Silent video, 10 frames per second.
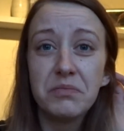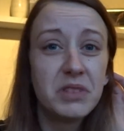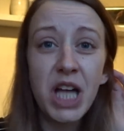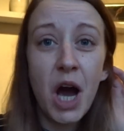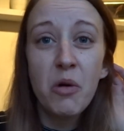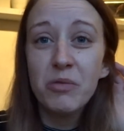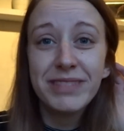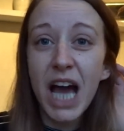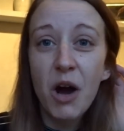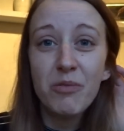No,
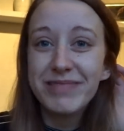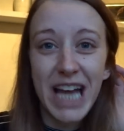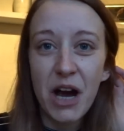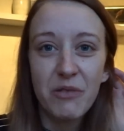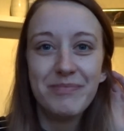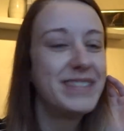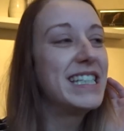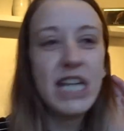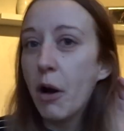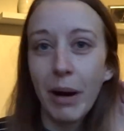no, no,
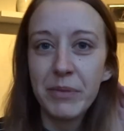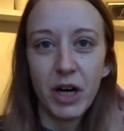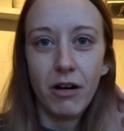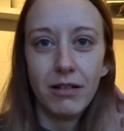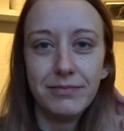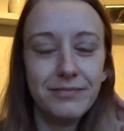no, I'm not.